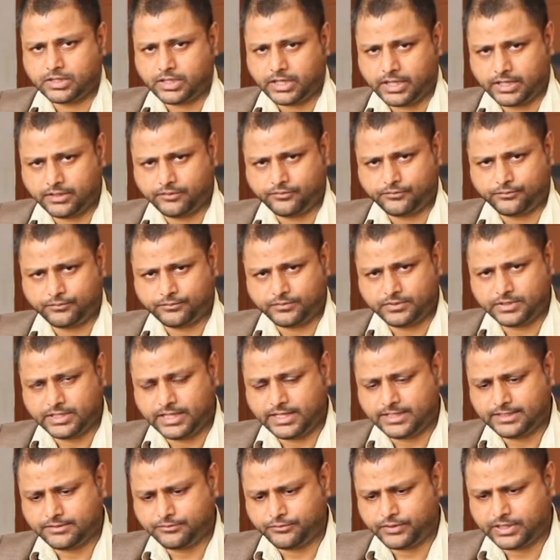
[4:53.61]
and
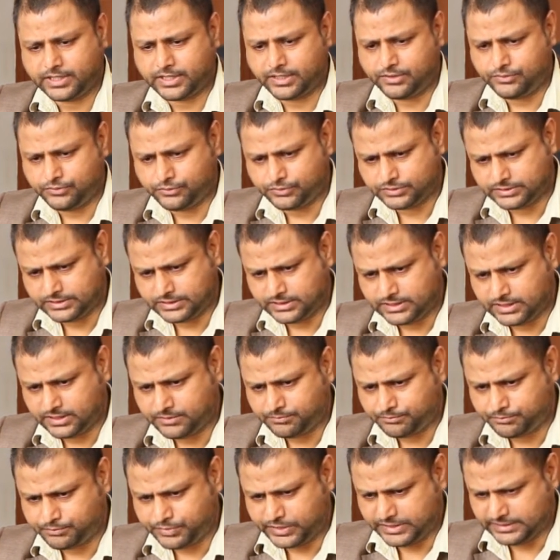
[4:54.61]
then we can use in
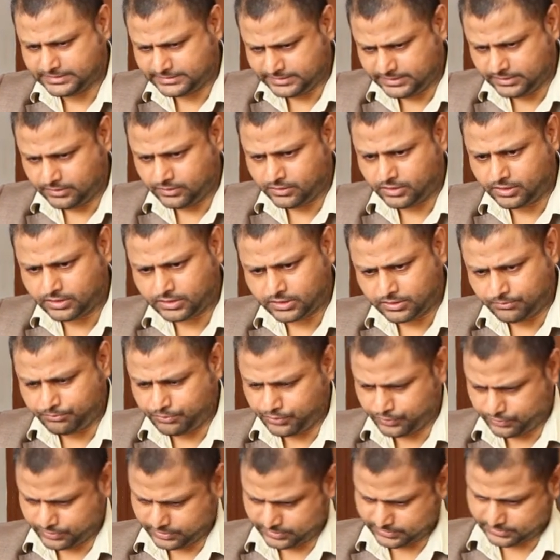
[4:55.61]
the PC or
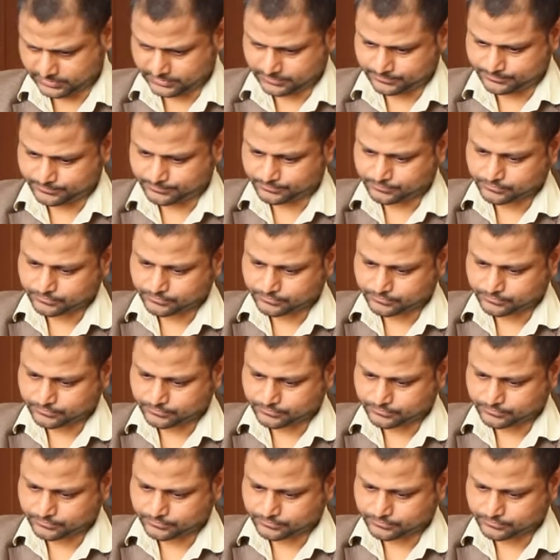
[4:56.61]
computers.